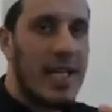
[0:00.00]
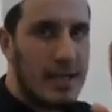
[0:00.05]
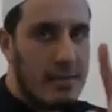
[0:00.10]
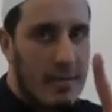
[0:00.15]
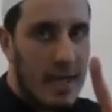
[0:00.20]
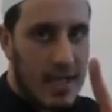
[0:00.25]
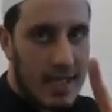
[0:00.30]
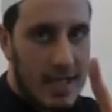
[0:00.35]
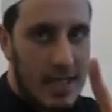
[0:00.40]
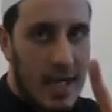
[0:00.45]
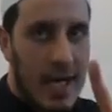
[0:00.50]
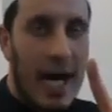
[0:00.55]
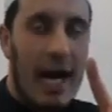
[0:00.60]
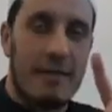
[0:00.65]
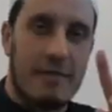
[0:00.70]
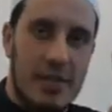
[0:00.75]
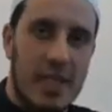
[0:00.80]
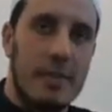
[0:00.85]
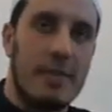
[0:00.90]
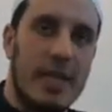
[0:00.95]
in Mecca
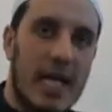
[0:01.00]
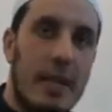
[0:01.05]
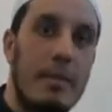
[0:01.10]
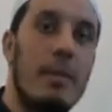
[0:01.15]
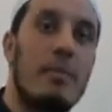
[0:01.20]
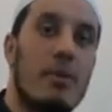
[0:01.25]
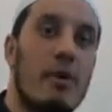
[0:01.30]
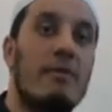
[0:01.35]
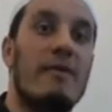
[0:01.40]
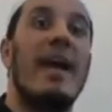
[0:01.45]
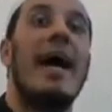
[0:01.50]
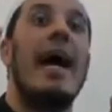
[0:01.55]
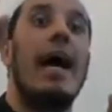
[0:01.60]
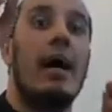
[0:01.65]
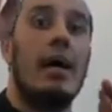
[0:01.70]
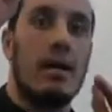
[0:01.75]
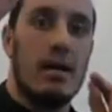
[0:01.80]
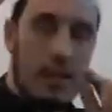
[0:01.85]
after he became a prophet